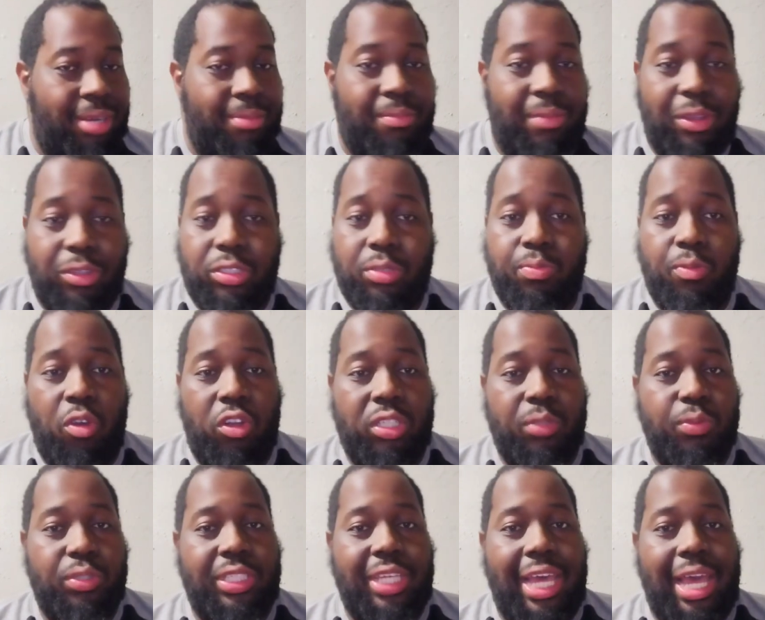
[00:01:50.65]
him
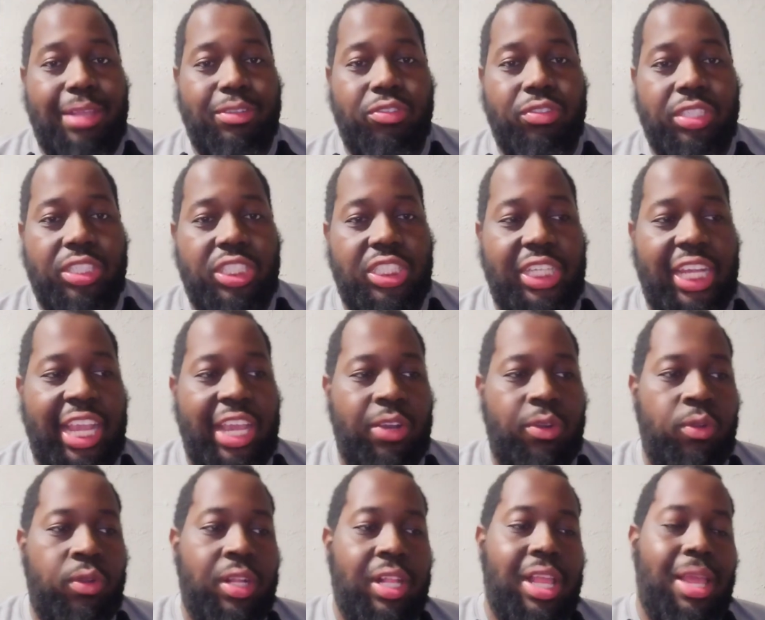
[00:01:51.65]
multiple times on this
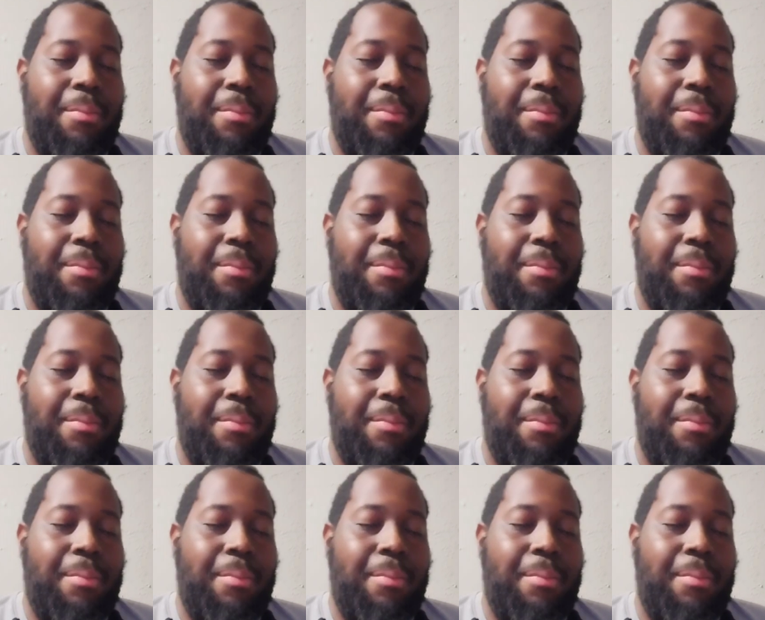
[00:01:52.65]
channel,